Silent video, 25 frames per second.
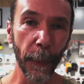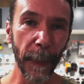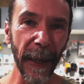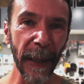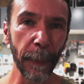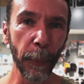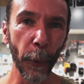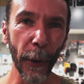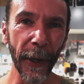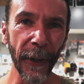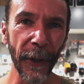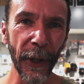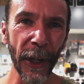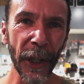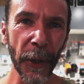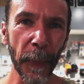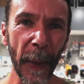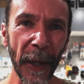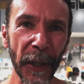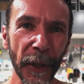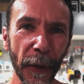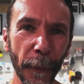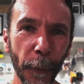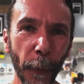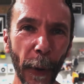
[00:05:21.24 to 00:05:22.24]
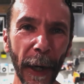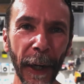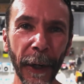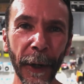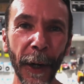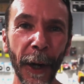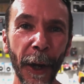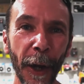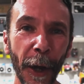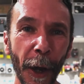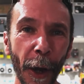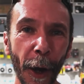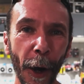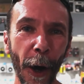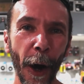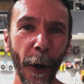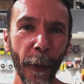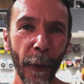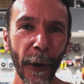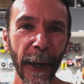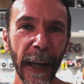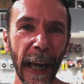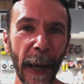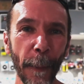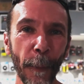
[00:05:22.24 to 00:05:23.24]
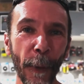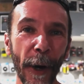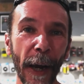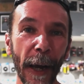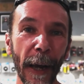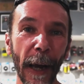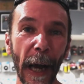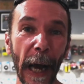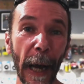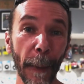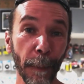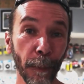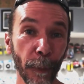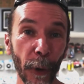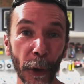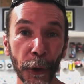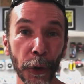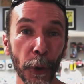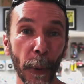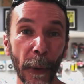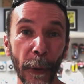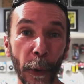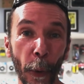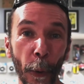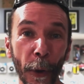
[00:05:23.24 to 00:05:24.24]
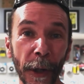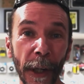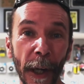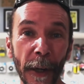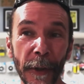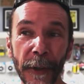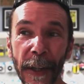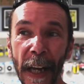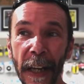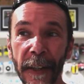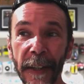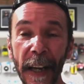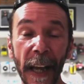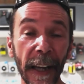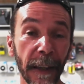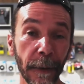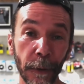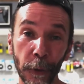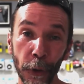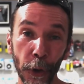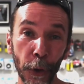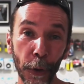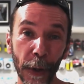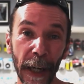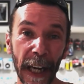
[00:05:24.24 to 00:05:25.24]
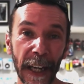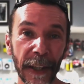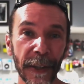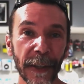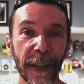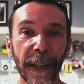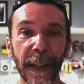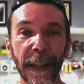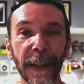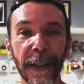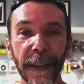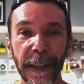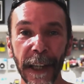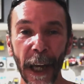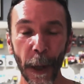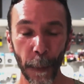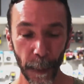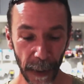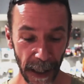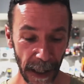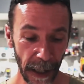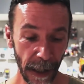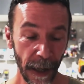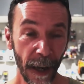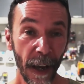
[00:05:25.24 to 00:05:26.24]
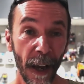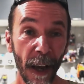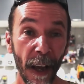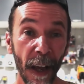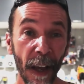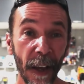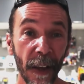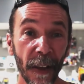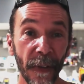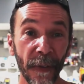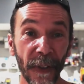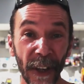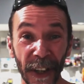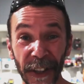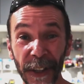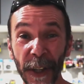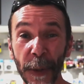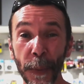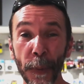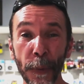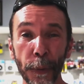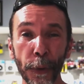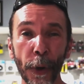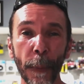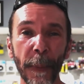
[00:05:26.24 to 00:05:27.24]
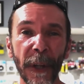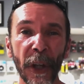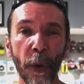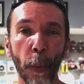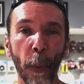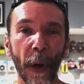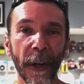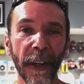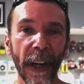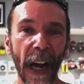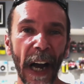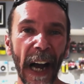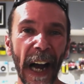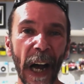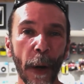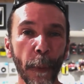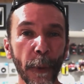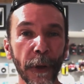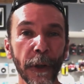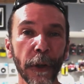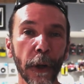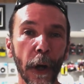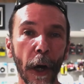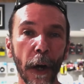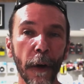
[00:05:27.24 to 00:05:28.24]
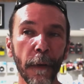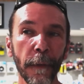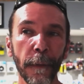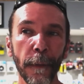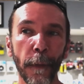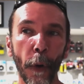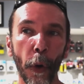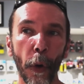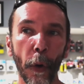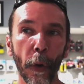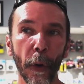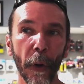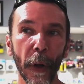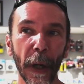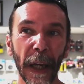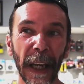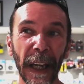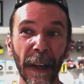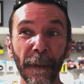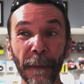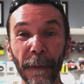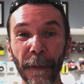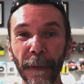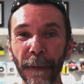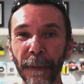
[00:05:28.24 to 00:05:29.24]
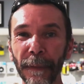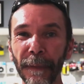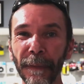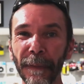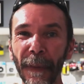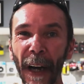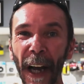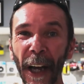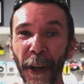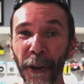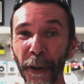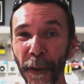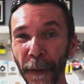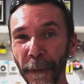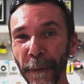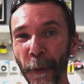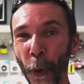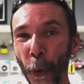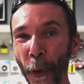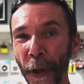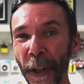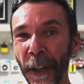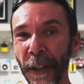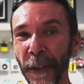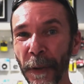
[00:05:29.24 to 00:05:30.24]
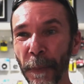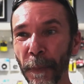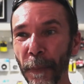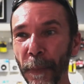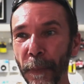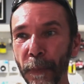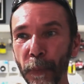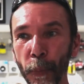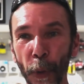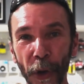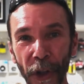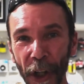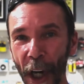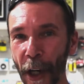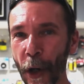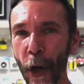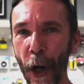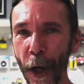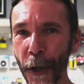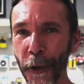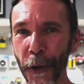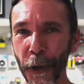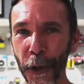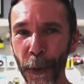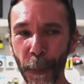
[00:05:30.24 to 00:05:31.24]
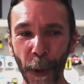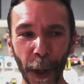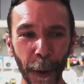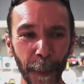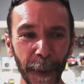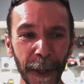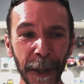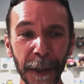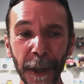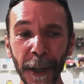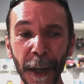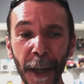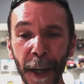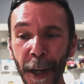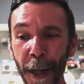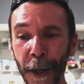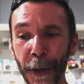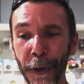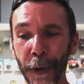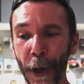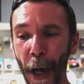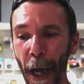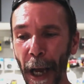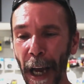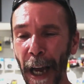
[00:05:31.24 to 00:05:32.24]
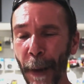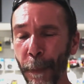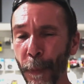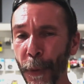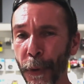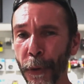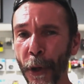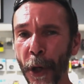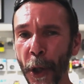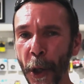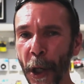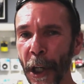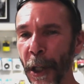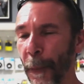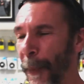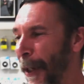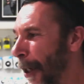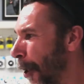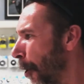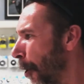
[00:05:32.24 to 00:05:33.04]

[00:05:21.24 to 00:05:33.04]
the big boy, the expensive one, on the camera. I'm not sure what the audio sounds like. You guys can tell me. This is probably the one I would go for if I could afford it, which I can't at the moment. So I'm really going to be